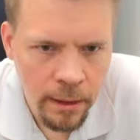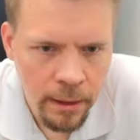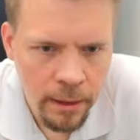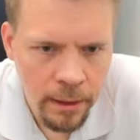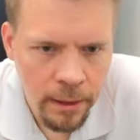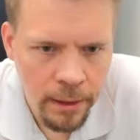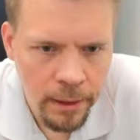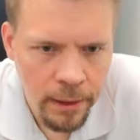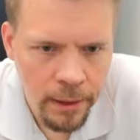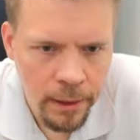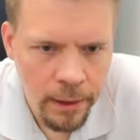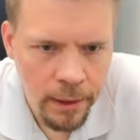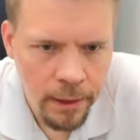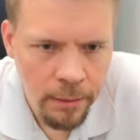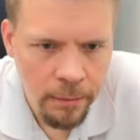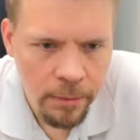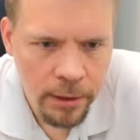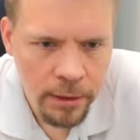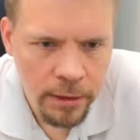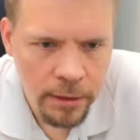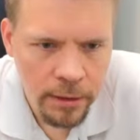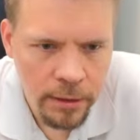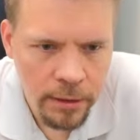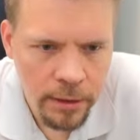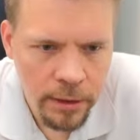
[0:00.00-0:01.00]

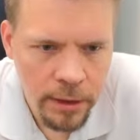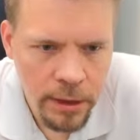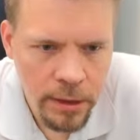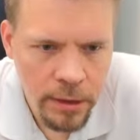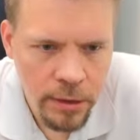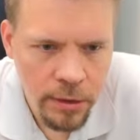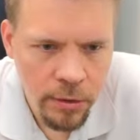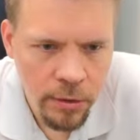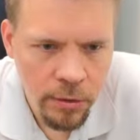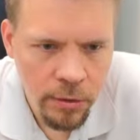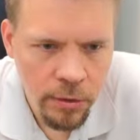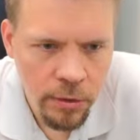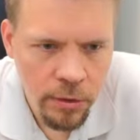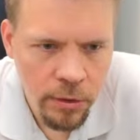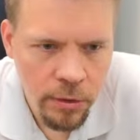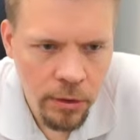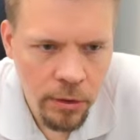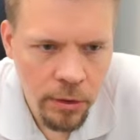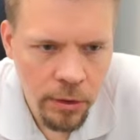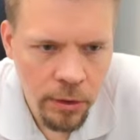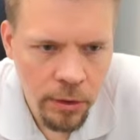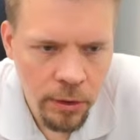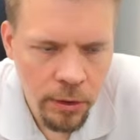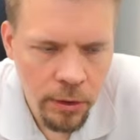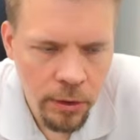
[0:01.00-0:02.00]
But this rook
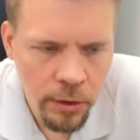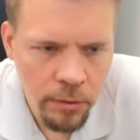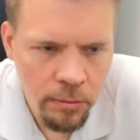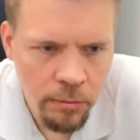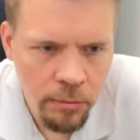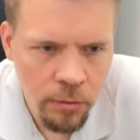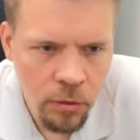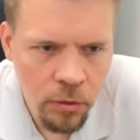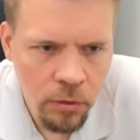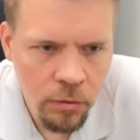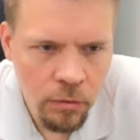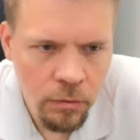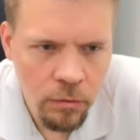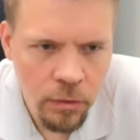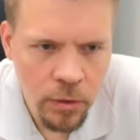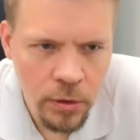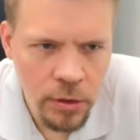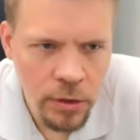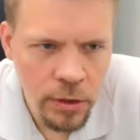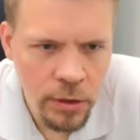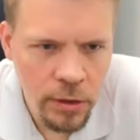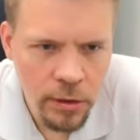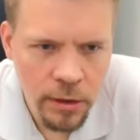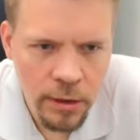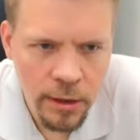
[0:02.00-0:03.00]
move
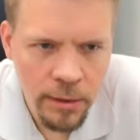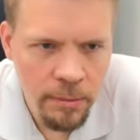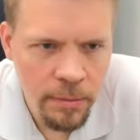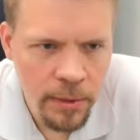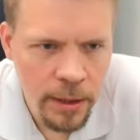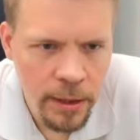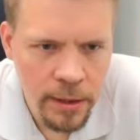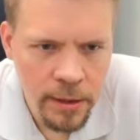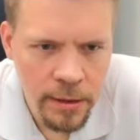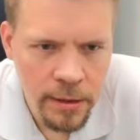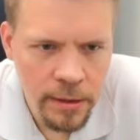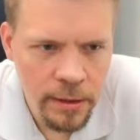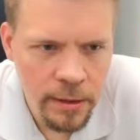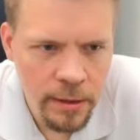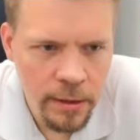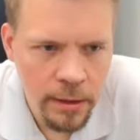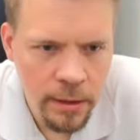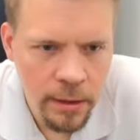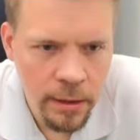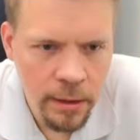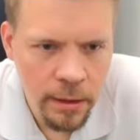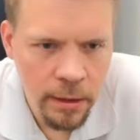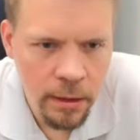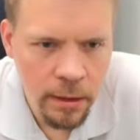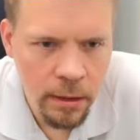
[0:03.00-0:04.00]
wasn't the best.
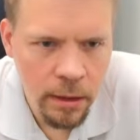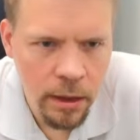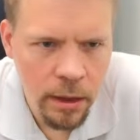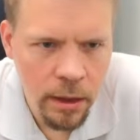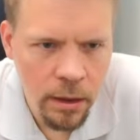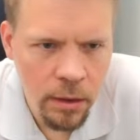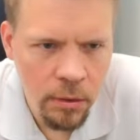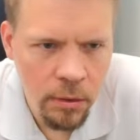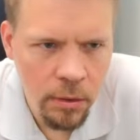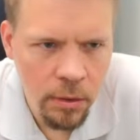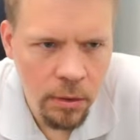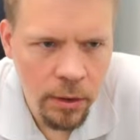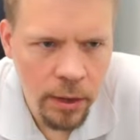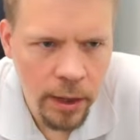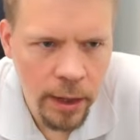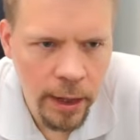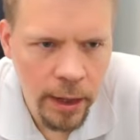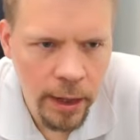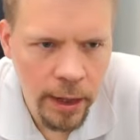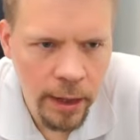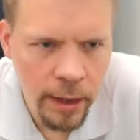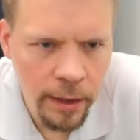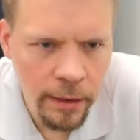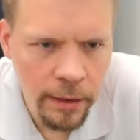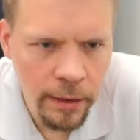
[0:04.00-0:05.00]
Oh,
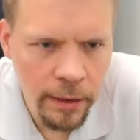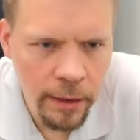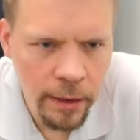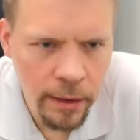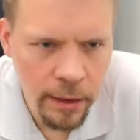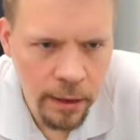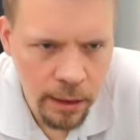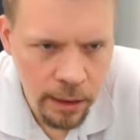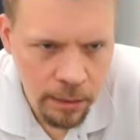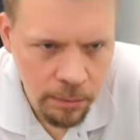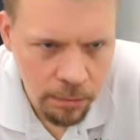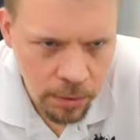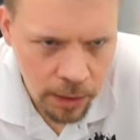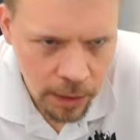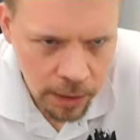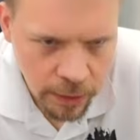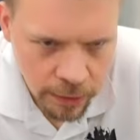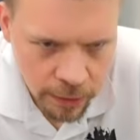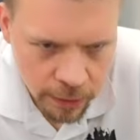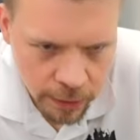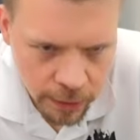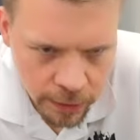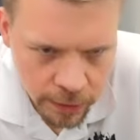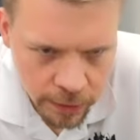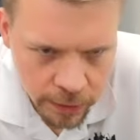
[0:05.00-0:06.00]
okay. I think he
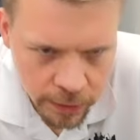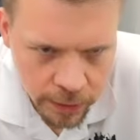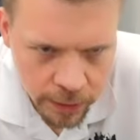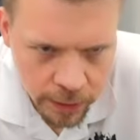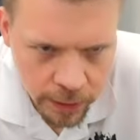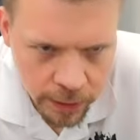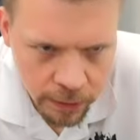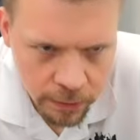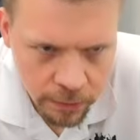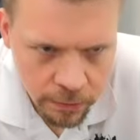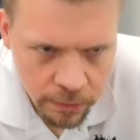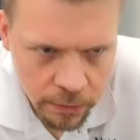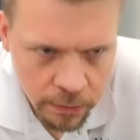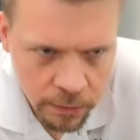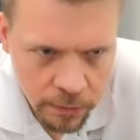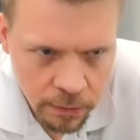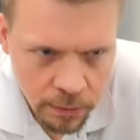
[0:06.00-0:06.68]
blundered now.